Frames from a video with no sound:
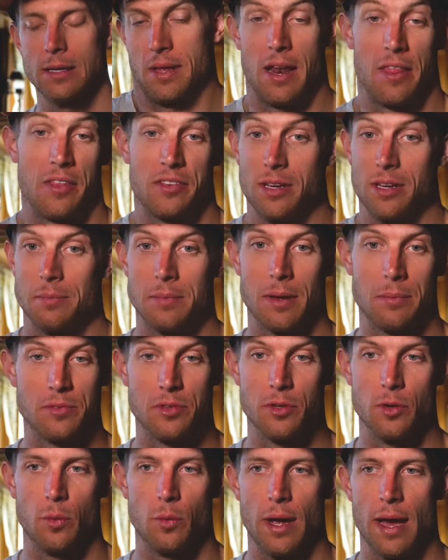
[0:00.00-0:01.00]
And at the same time,
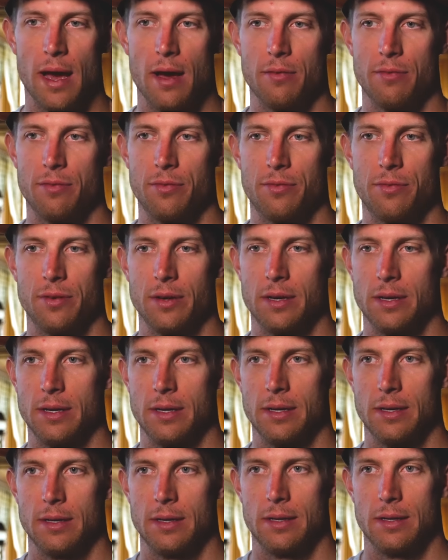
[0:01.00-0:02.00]
too, we have
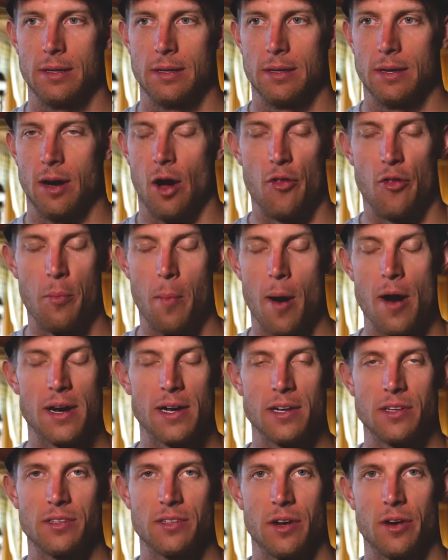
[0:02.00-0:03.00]
other
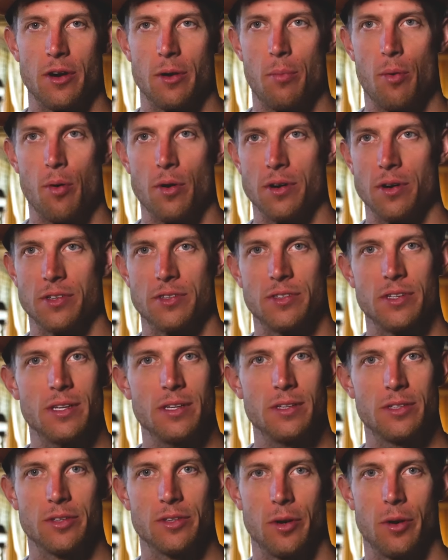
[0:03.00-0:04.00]
markets that are important to
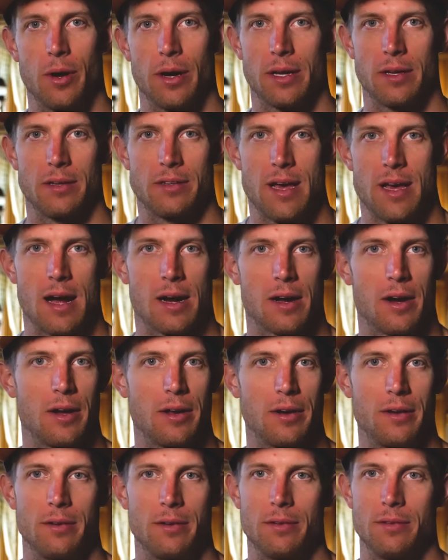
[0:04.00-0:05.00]
see, so I can tack
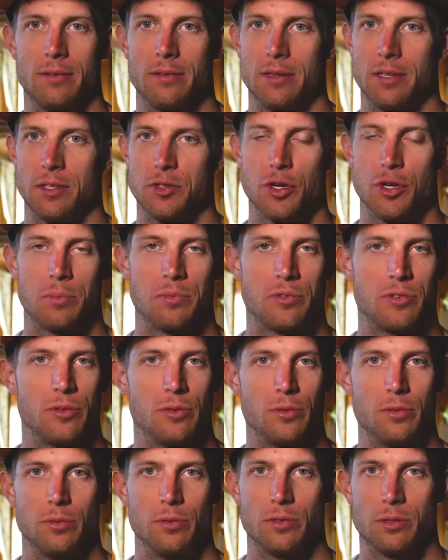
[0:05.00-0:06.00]
on a trip
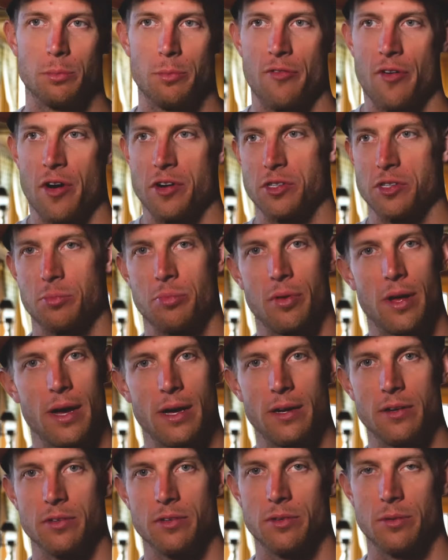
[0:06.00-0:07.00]
to some of our
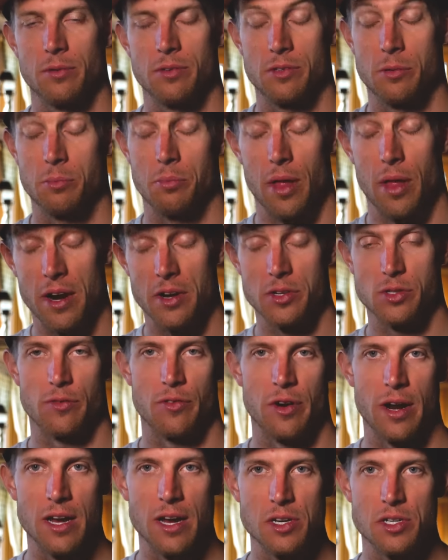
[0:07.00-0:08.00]
suppliers
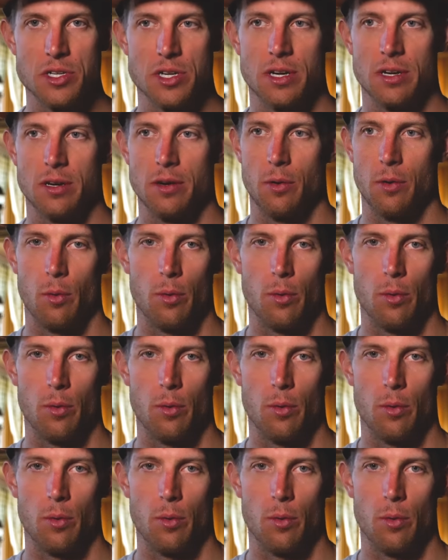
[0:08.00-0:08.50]
over in Asia,